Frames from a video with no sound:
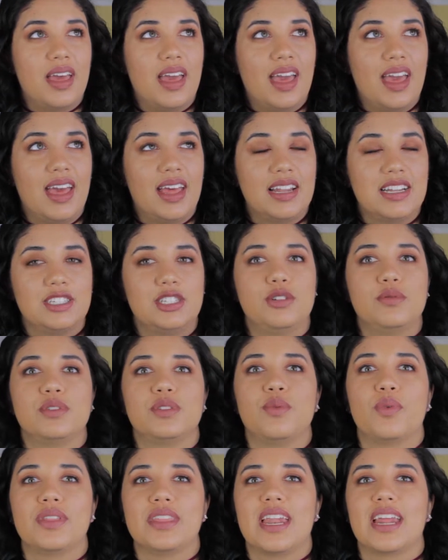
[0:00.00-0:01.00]
And she was
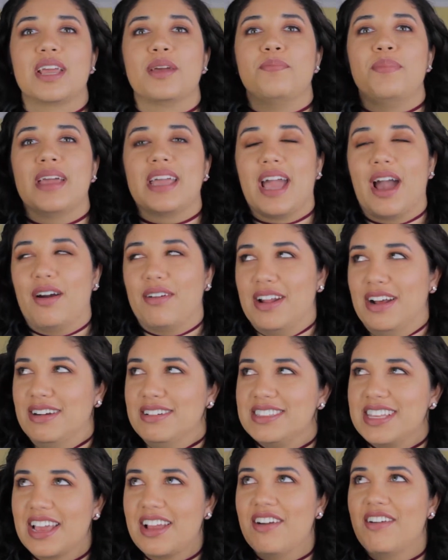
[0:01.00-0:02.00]
the one that I could pick out. I
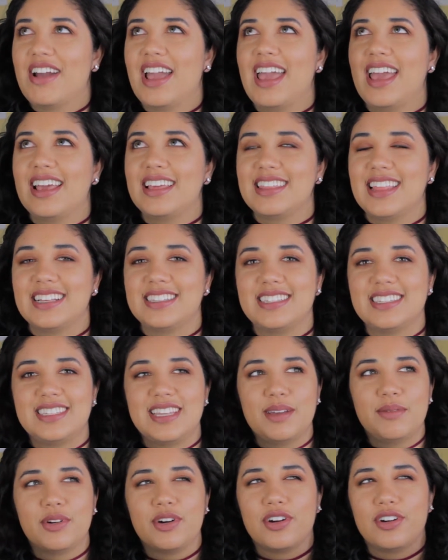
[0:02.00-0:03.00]
was like, okay, that's the
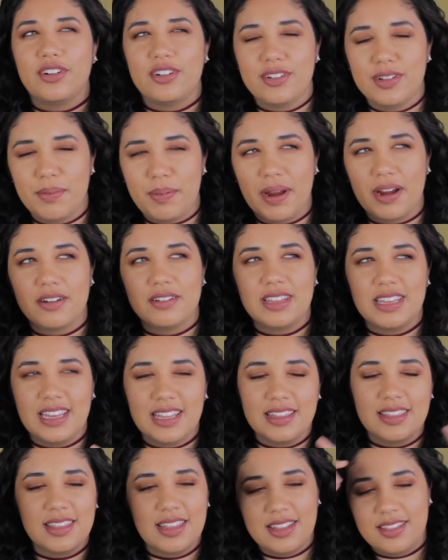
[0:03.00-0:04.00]
same girl apparently,
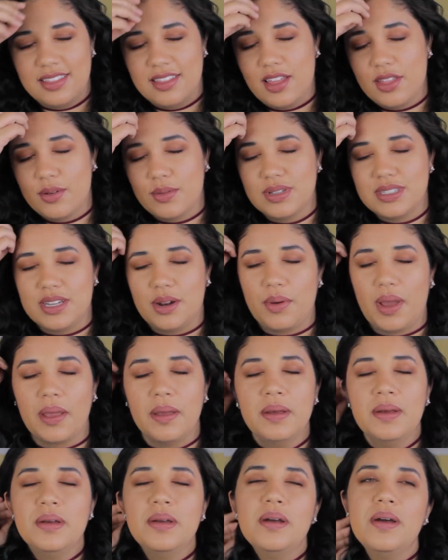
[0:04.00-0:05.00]
and then the other ones anyway.
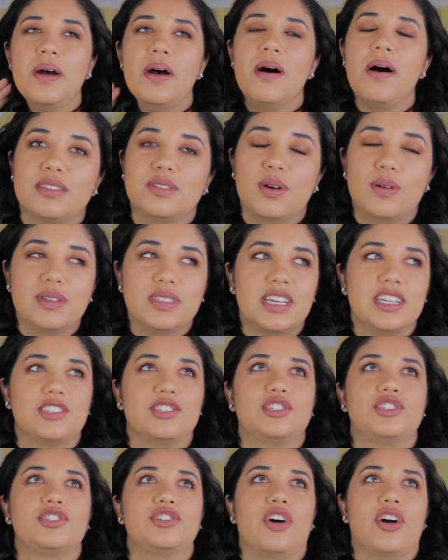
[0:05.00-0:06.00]
So I was like
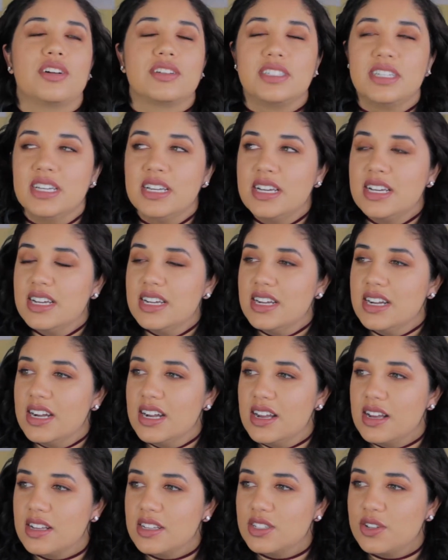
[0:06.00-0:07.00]
shocked.
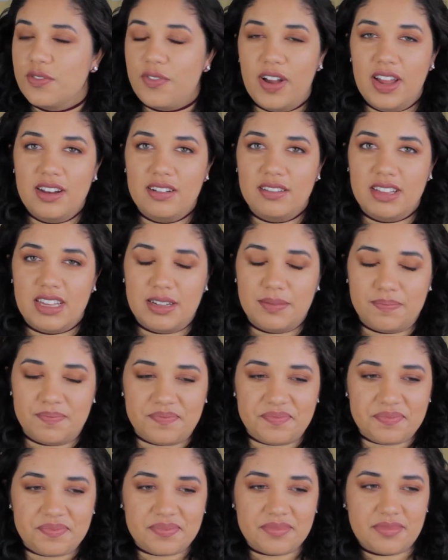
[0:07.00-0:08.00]
So finally,
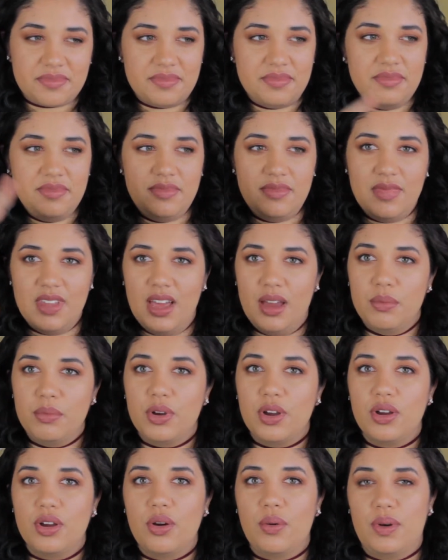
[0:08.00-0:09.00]

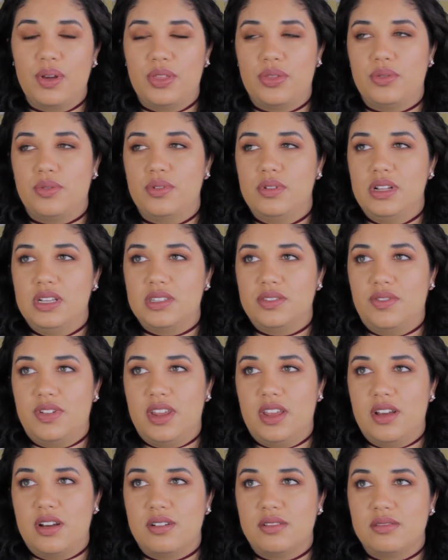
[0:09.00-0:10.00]
I'm going through these
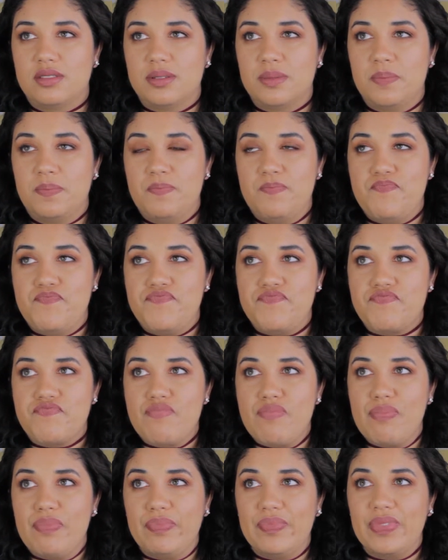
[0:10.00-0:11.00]
videos
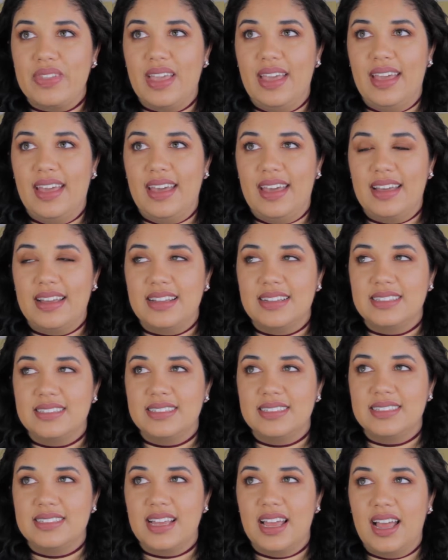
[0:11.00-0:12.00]

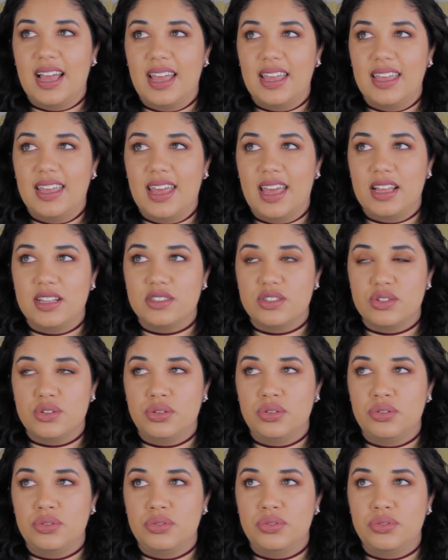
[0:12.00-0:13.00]
and I get
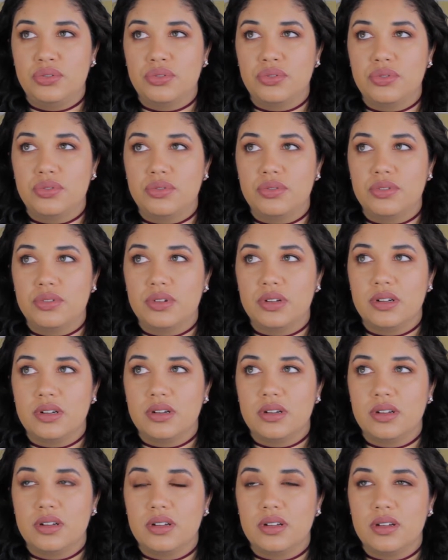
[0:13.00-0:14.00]
to,
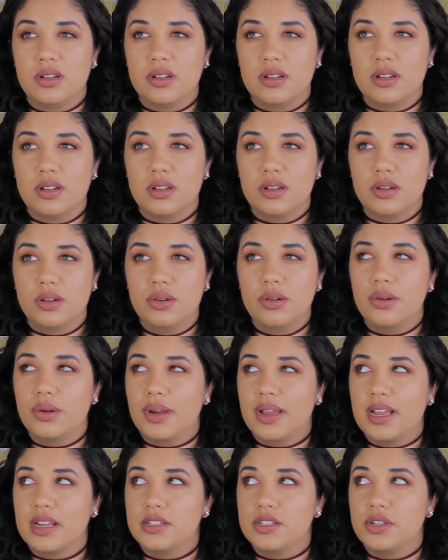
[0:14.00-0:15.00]
who do
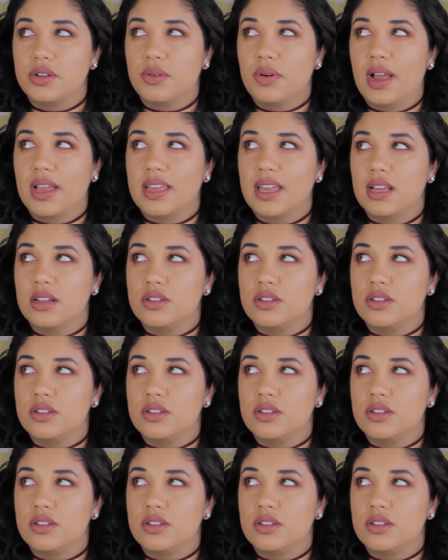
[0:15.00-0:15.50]
I get to? I